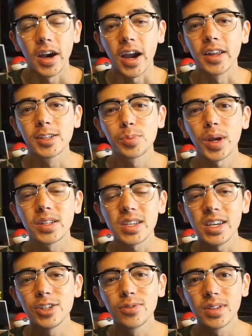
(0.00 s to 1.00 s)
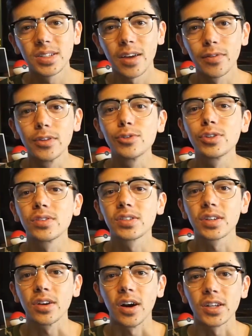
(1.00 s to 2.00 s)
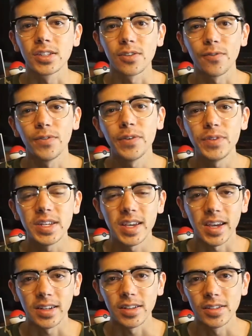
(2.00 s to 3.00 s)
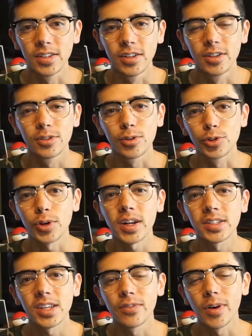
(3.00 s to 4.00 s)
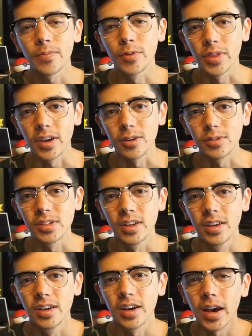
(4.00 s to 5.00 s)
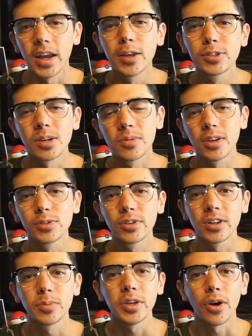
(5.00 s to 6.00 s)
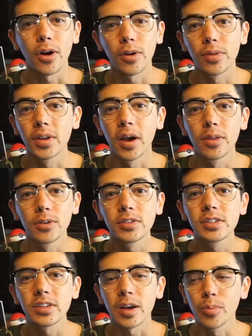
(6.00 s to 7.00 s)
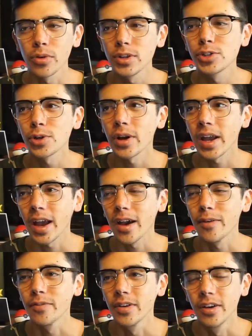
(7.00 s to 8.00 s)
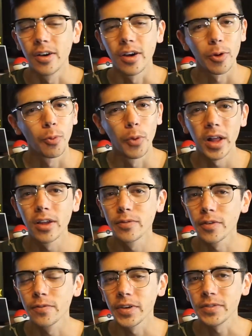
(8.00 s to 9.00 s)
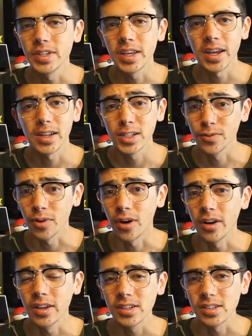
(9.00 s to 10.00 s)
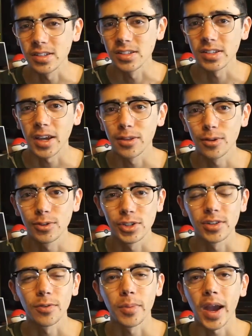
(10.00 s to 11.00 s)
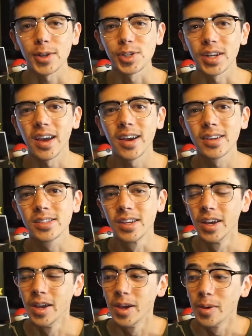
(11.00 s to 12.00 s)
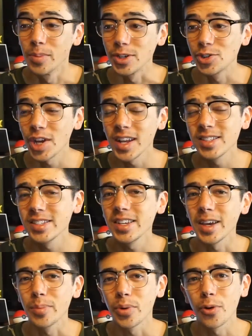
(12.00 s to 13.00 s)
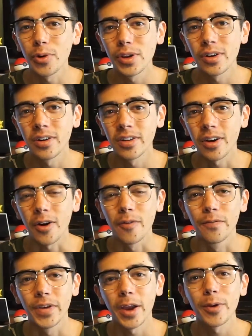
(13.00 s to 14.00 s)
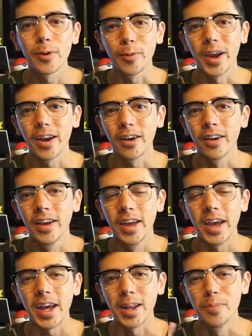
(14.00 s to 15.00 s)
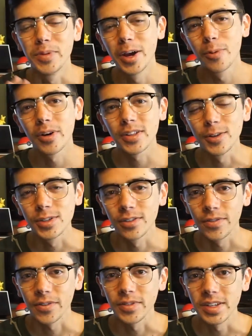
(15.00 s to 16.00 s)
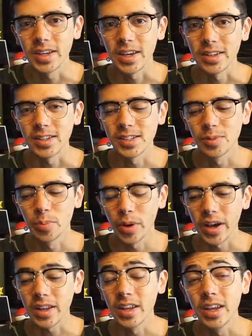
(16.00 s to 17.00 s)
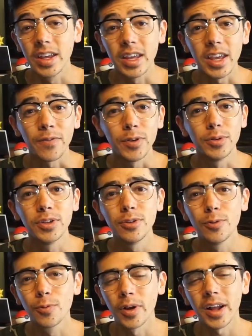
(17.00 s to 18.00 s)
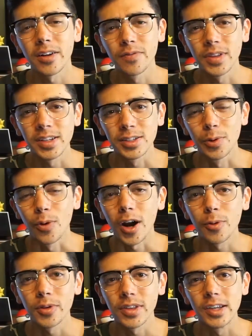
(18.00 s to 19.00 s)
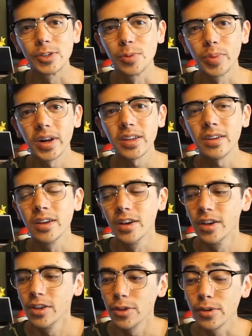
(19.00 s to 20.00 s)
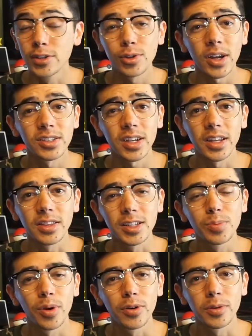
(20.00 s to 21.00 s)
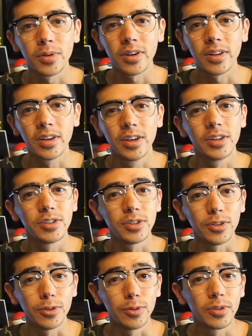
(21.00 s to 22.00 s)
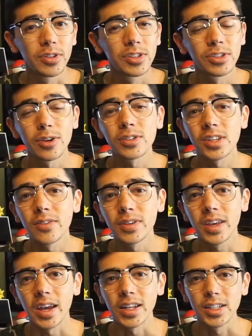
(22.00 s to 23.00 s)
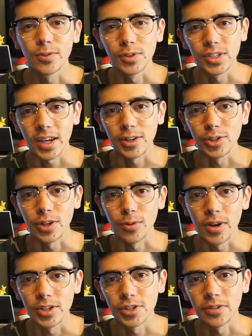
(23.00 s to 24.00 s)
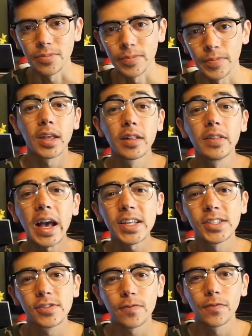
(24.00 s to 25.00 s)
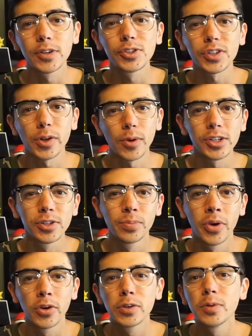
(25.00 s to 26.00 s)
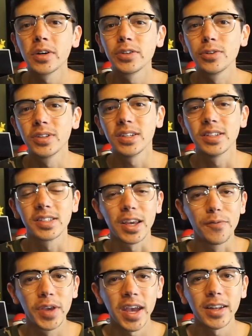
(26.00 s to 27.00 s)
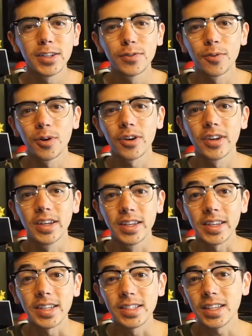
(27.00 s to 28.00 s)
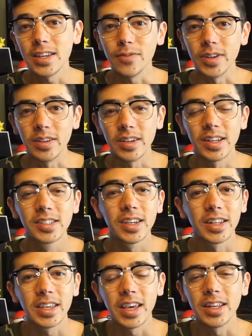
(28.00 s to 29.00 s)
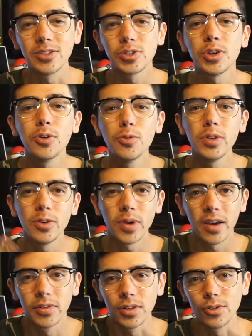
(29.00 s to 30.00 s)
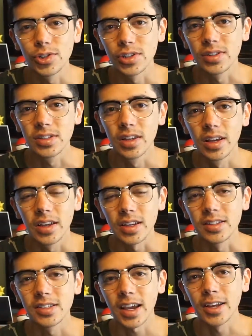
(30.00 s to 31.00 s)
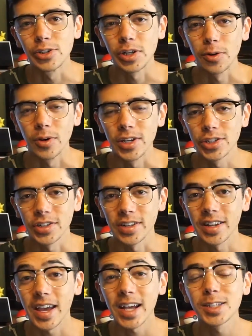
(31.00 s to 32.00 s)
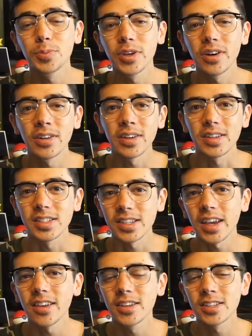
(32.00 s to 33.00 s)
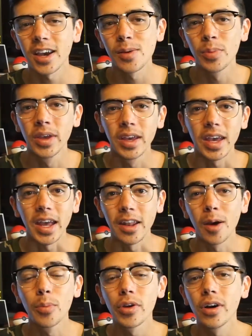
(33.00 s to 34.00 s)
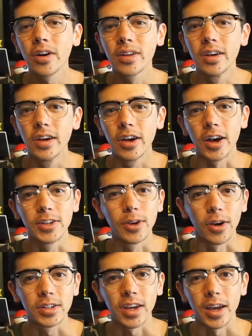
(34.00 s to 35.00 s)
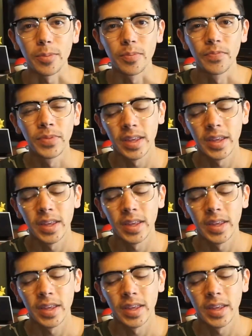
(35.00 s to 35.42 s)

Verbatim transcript: I'd expect each of these evolutions to cost fifty candies, so try to save up for those. I know some of those are going to be harder than others. I'm pretty sure I have well over fifty candies for Onix and Scyther just from hatching eggs, but Chansey and Porygon are very rare, and I'm nowhere close to fifty candies. But if you do run out of things to walk with as your buddy, you can try setting these Pokemon to start saving candies for second generation. And the last first generation Pokemon you'll need to save candies for is Eevee. It's going to gain two new evolutions in second generation. Espeon, a psychic type, and Umbreon, a dark type.